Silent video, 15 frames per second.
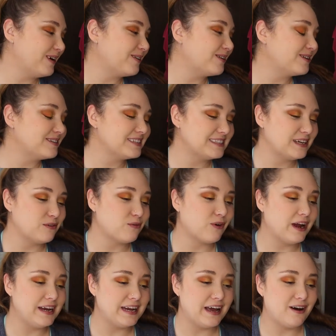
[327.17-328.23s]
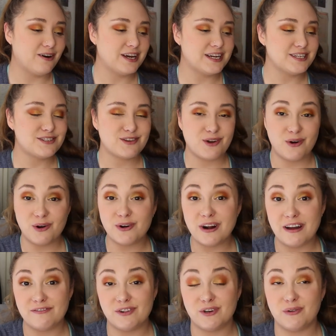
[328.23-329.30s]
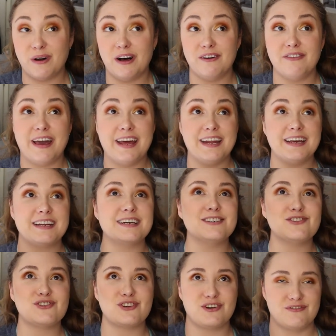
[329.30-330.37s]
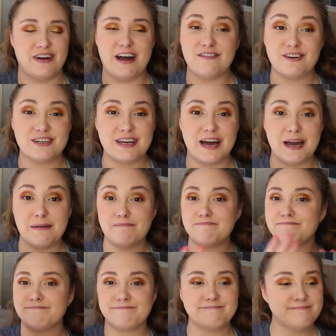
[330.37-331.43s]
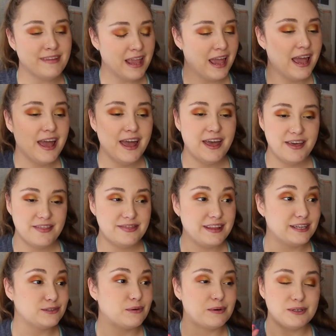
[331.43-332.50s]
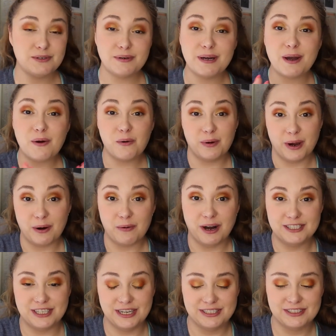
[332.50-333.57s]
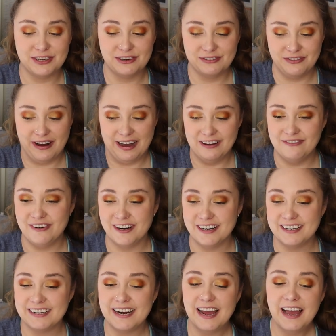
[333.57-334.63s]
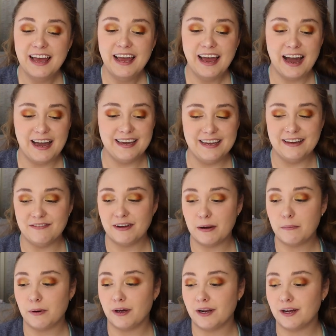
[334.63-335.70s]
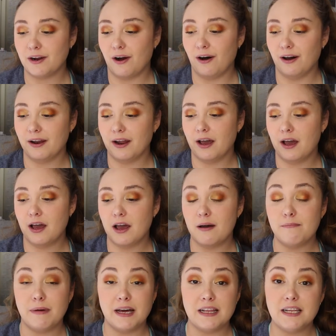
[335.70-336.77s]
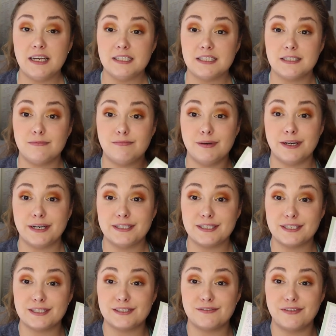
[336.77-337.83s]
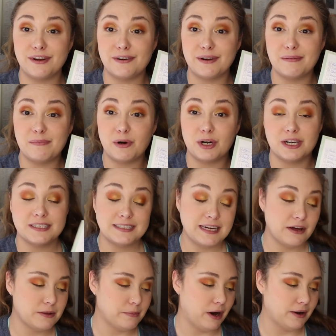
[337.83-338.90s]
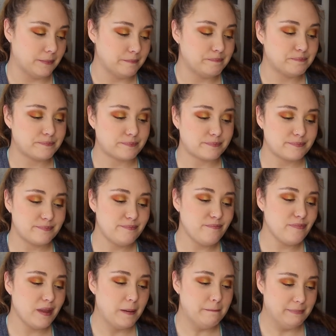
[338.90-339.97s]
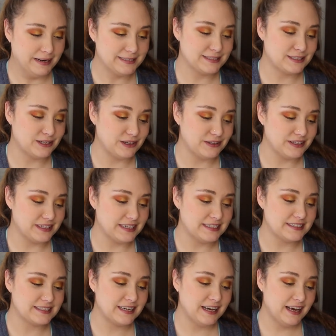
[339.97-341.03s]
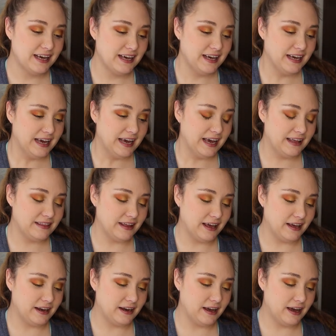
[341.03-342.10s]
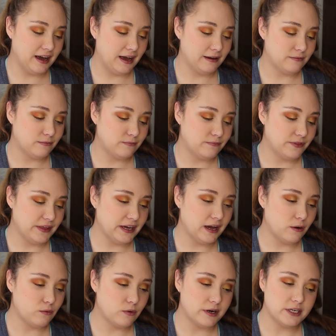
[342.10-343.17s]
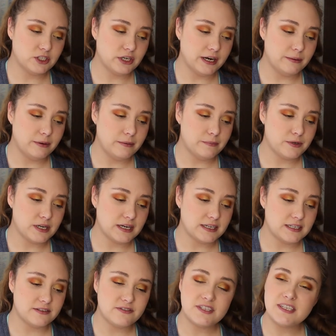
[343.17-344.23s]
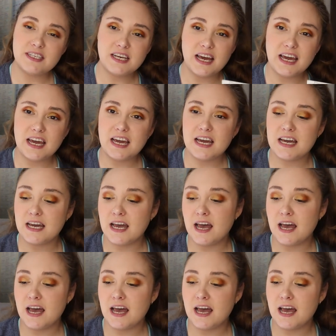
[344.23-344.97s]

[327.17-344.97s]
but we will see. Right now it is quarter after 12 and it is Survivor time. That's what we're doing. We are watching Survivor. I even put it on my list because it is very important. It's down at the bottom, but it's still on the list. And then I think I want to try to be productive today,